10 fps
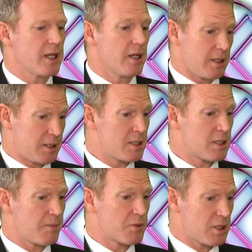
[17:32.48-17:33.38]
it, it did
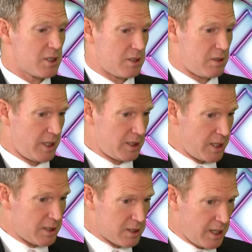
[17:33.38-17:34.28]
seem to it
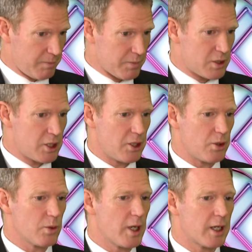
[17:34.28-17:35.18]
did seem
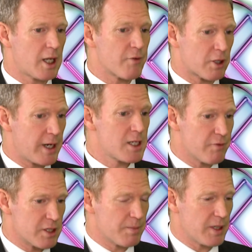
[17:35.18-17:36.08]
to uh, give a
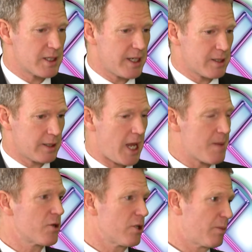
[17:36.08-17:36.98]
greater visibility to
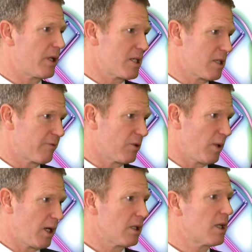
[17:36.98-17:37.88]
neighbourhood policing for a
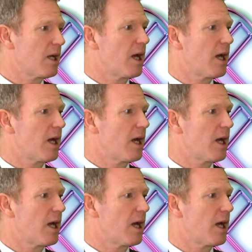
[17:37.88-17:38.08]
while,